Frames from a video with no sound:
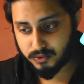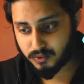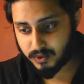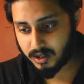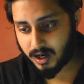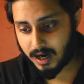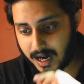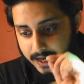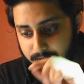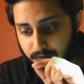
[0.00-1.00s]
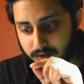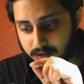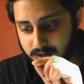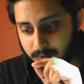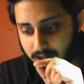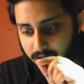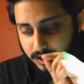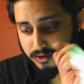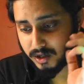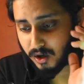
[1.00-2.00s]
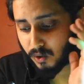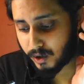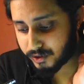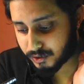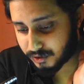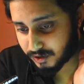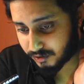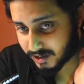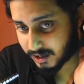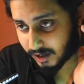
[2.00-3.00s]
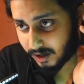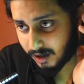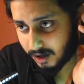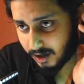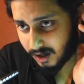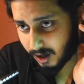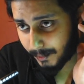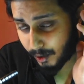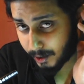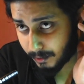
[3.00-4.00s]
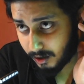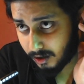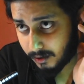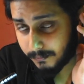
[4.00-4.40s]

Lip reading: So we are live on this mic right now. So hello, 1 2 3 testing. Am I audible?